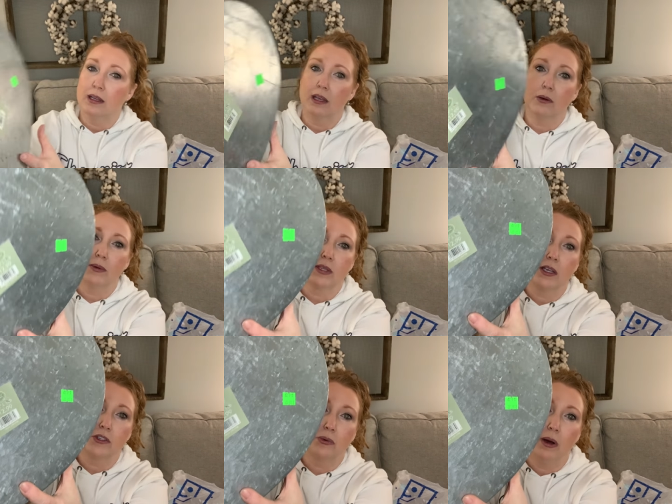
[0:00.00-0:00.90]
it was a
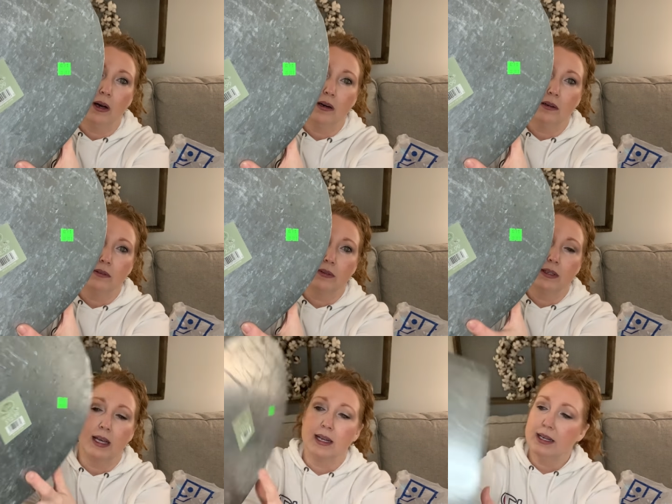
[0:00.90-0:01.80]

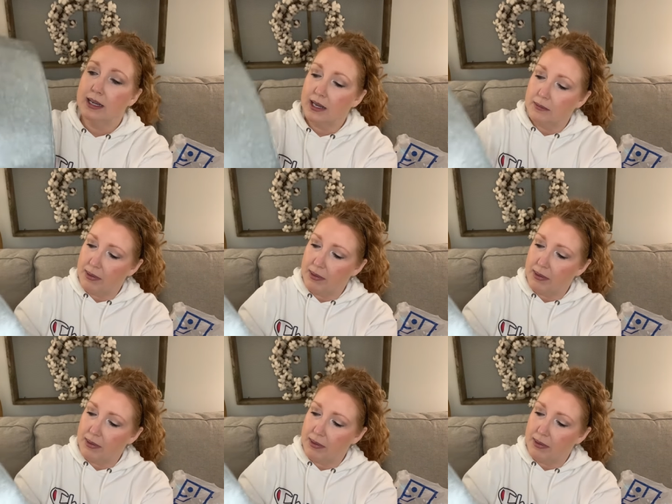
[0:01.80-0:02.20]
12.99